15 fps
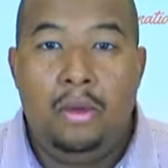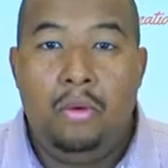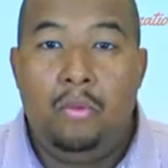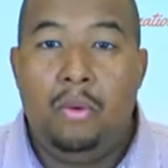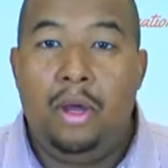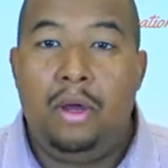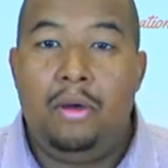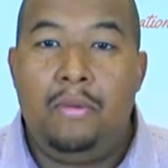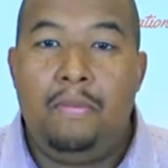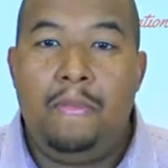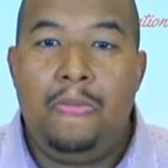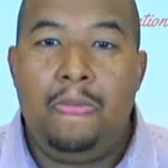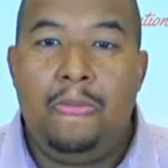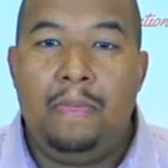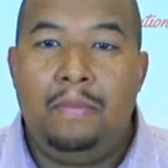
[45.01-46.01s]
Well,
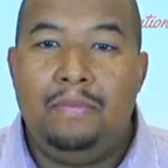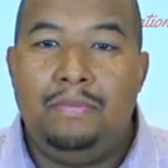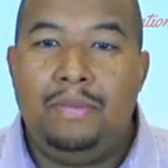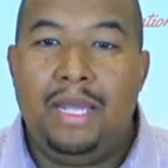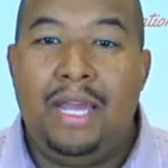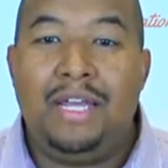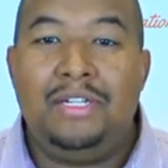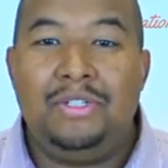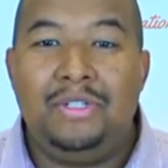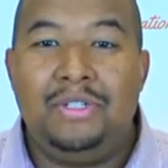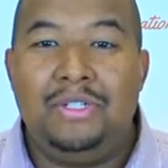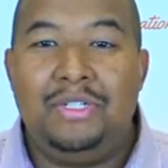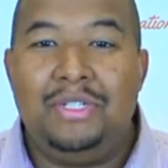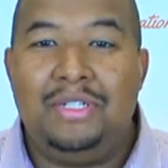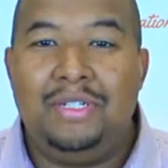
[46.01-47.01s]
the answer
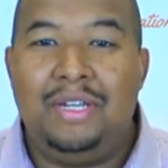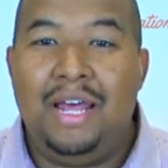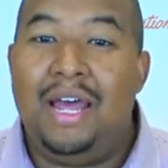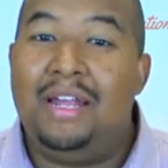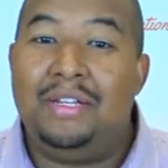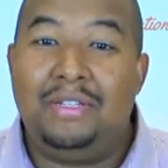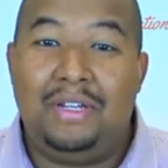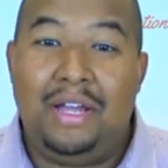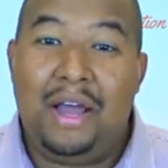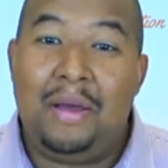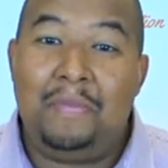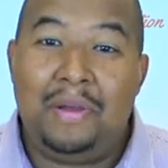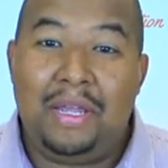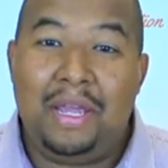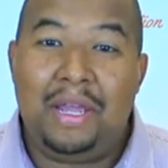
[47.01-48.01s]
is not
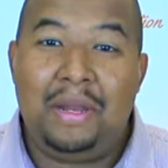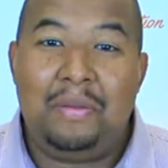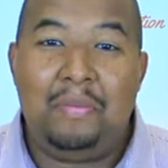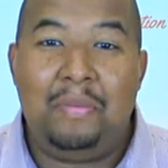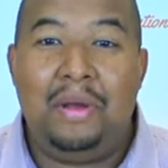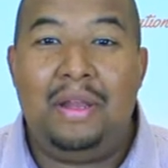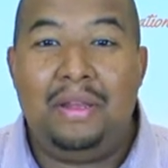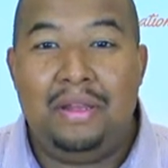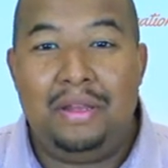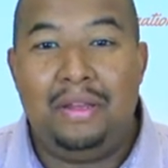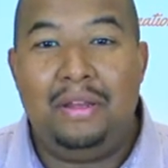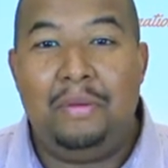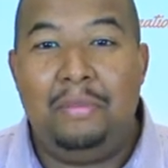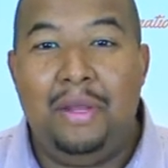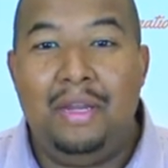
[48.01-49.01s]
complicated, but
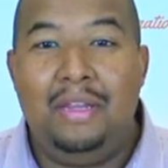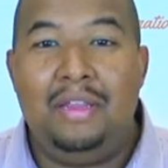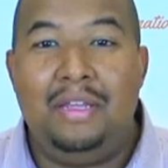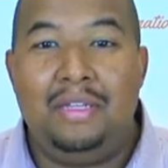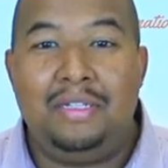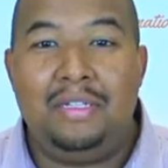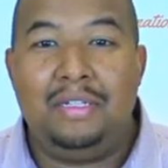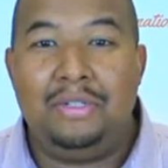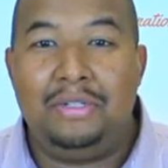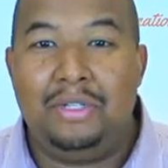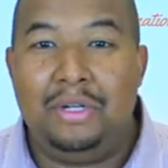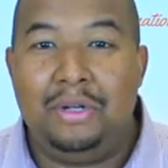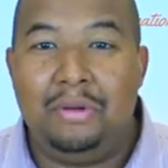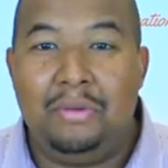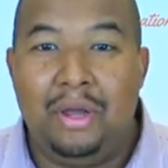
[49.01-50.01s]
there are many things to
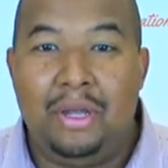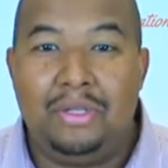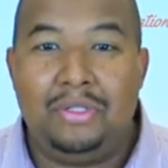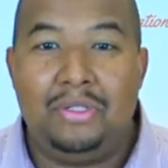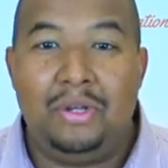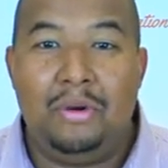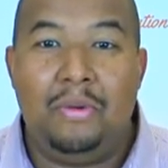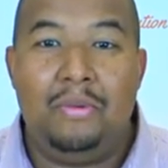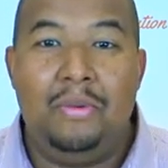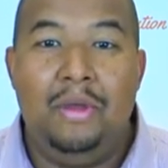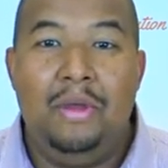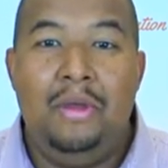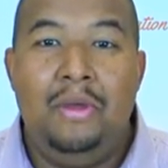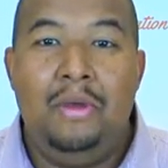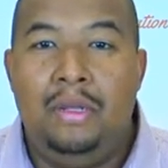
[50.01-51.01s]
consider, right? So
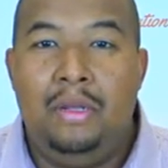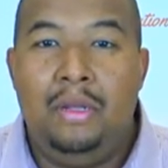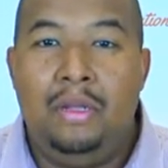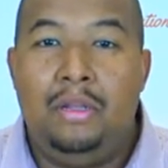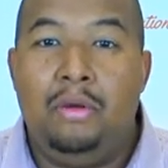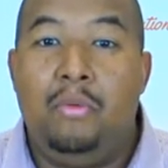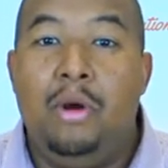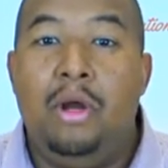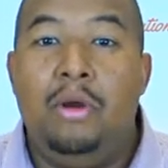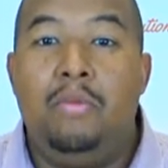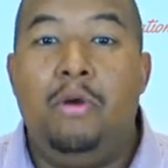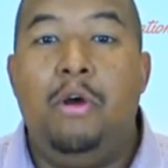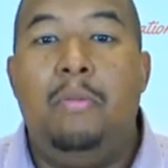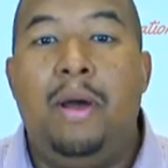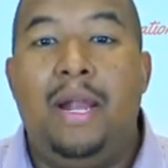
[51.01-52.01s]
the word
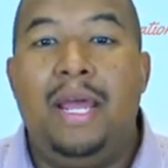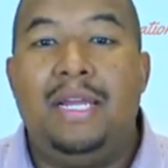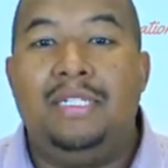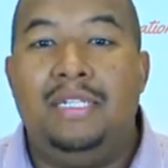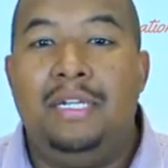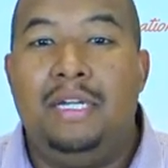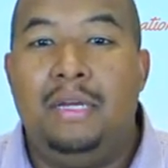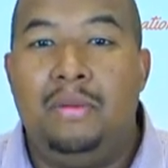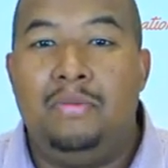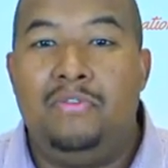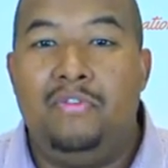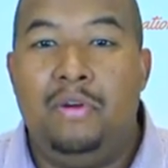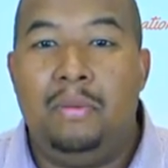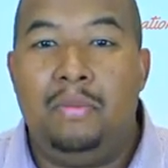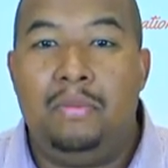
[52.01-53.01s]
robot actually comes
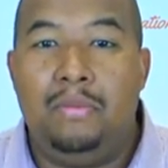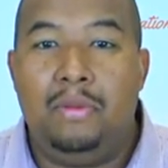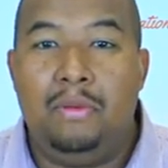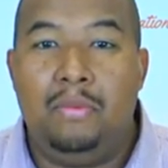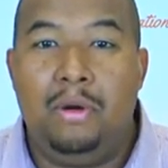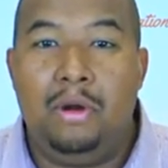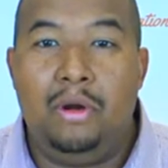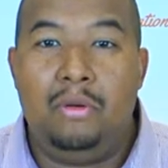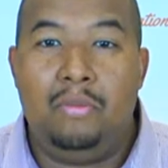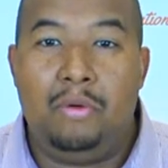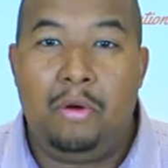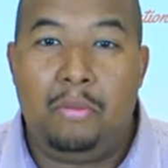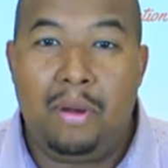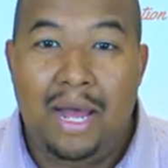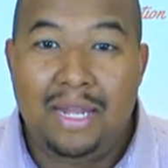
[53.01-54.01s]
from the word
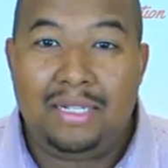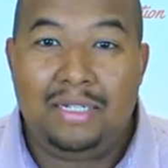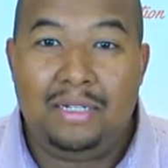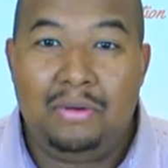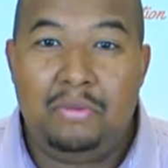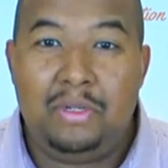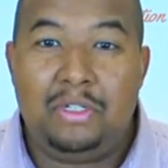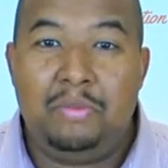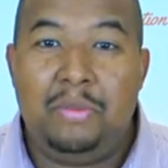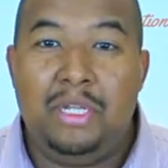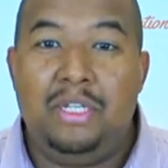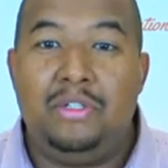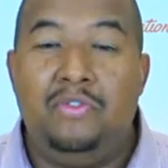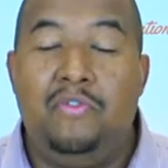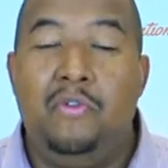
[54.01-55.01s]
robota, which
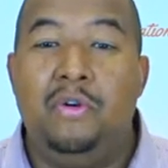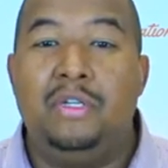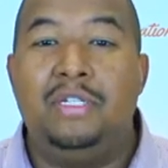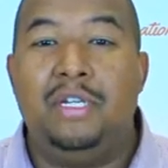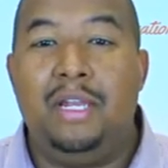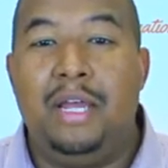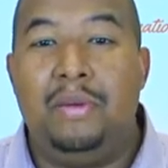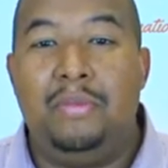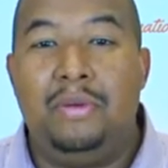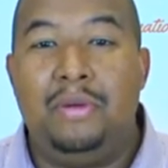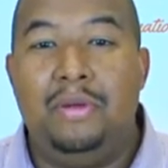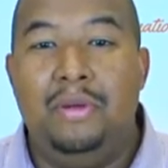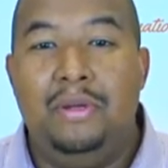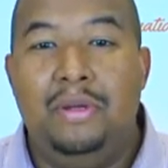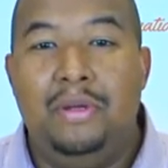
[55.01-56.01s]
means forced labor.
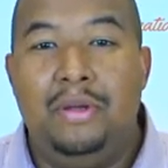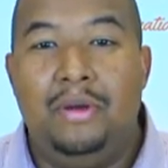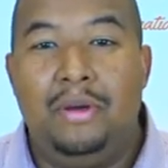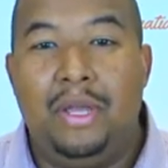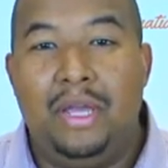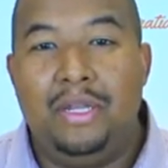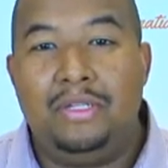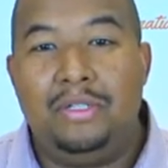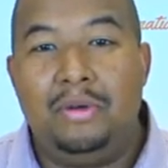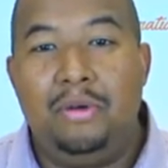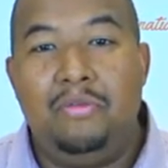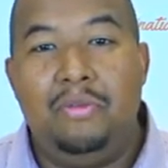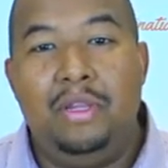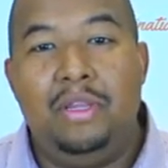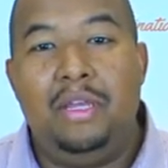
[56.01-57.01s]
Okay, so
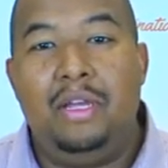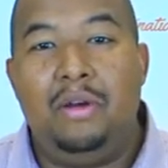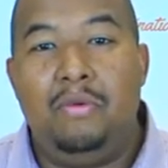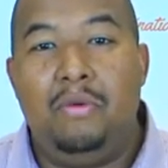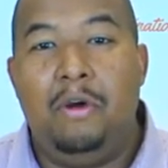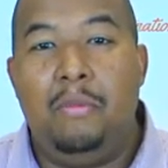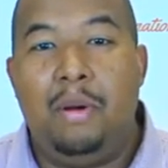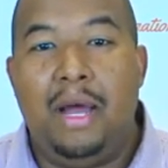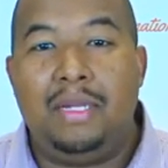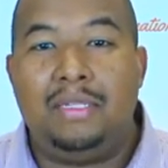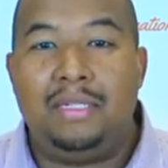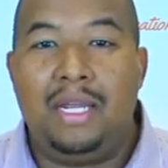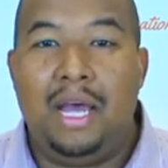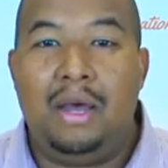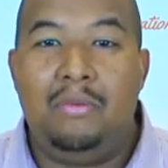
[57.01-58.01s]
if we think of robots
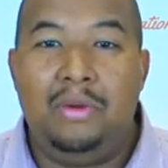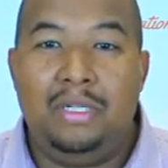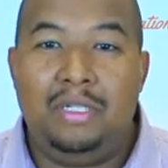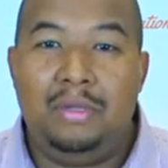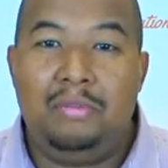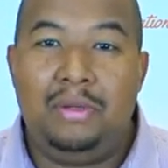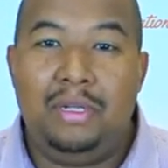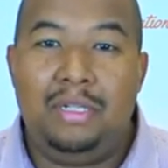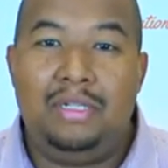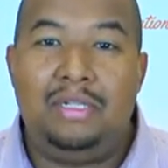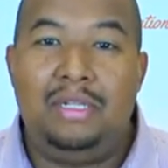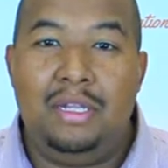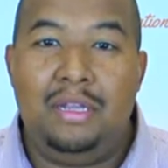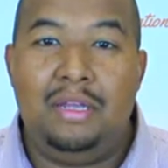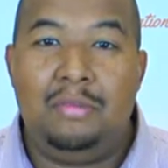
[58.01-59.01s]
and how we typically
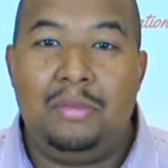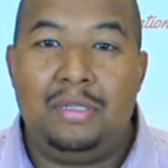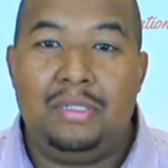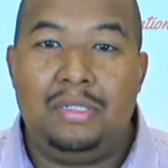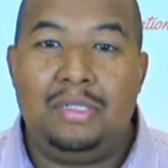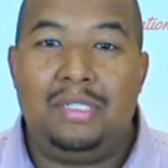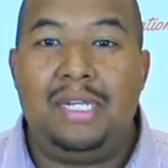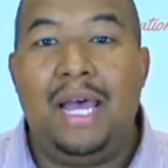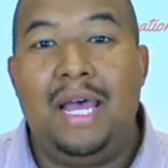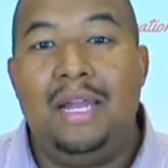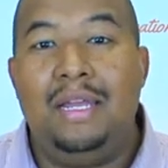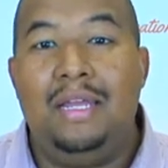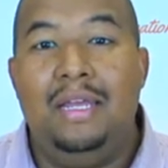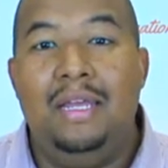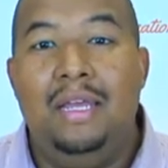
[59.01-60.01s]
see them in
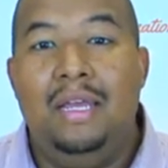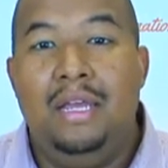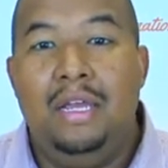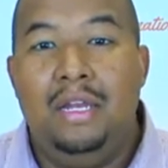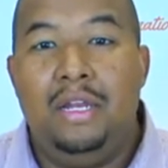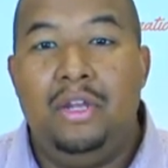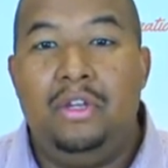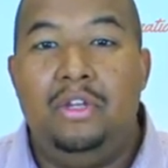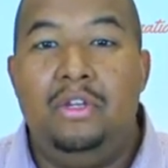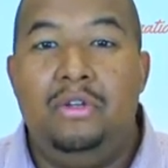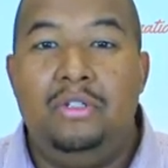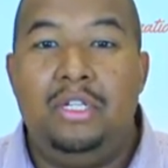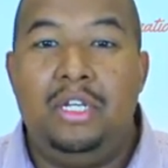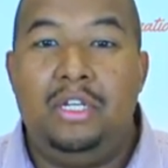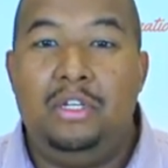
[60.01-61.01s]
society, they're
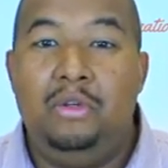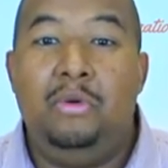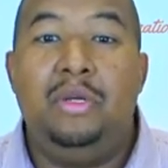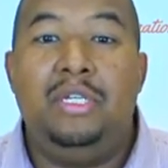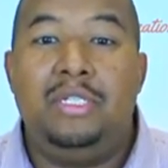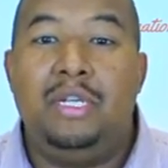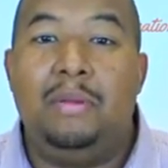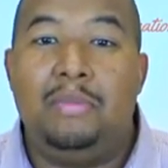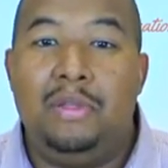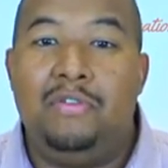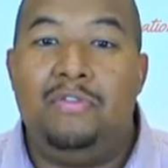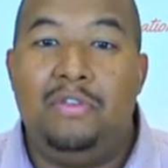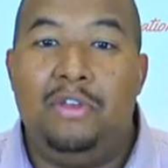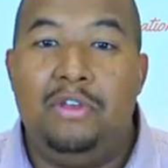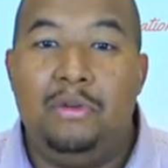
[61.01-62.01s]
usually doing something
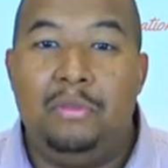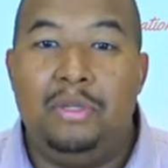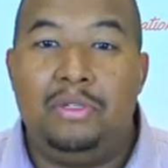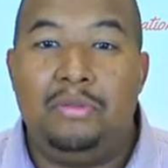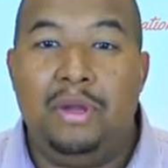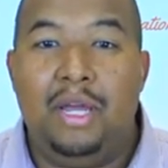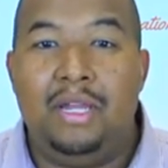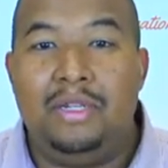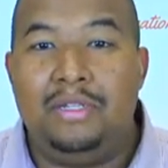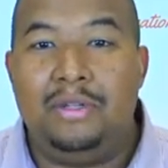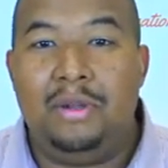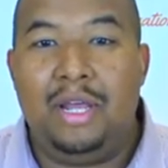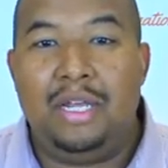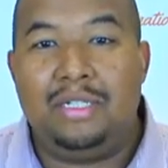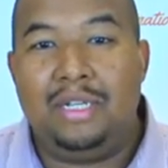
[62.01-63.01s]
for humans, right? And
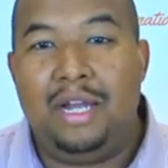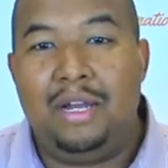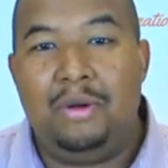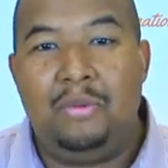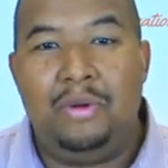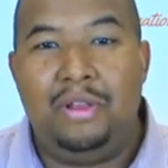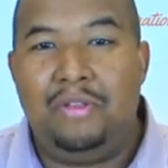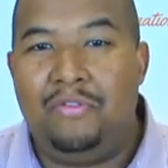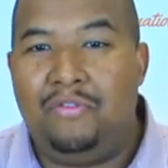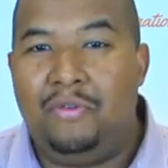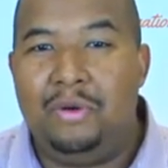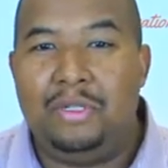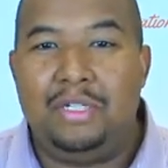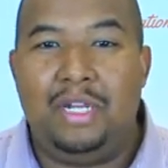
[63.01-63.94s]
so that's kind of where the forced